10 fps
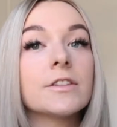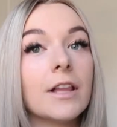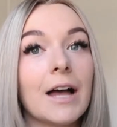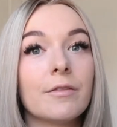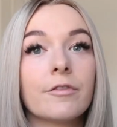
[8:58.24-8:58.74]
So
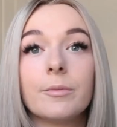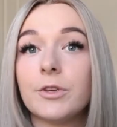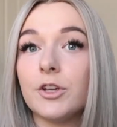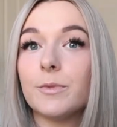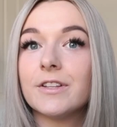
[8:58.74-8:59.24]
saliva from
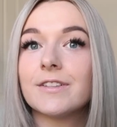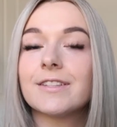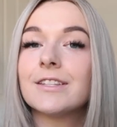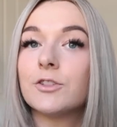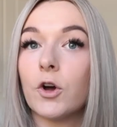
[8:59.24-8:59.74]

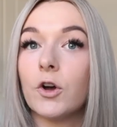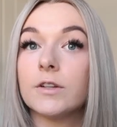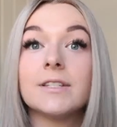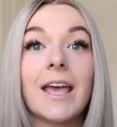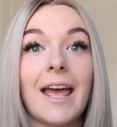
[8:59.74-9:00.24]
humans,
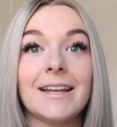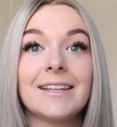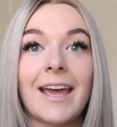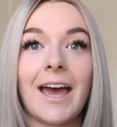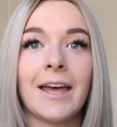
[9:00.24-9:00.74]
dogs, and
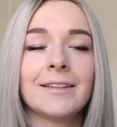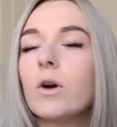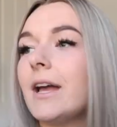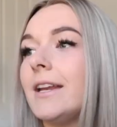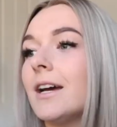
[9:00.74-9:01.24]
cats,
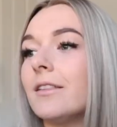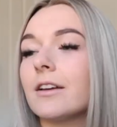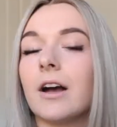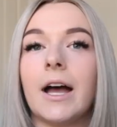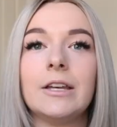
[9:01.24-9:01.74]
or any other
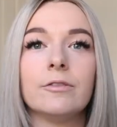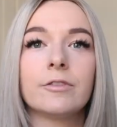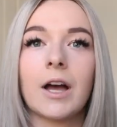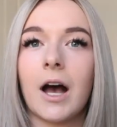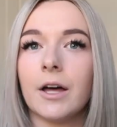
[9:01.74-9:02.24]
kind
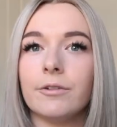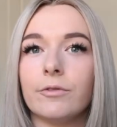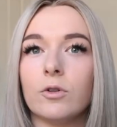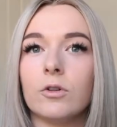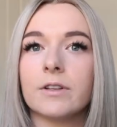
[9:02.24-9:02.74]
of
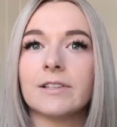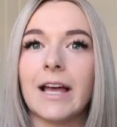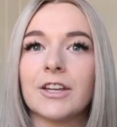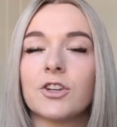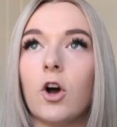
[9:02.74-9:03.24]
carnivore /
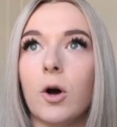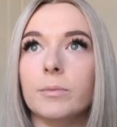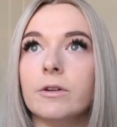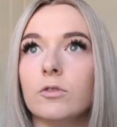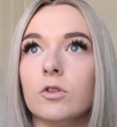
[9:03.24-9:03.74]

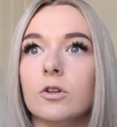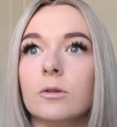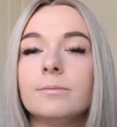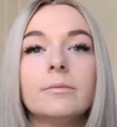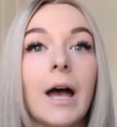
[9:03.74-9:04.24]
omnivore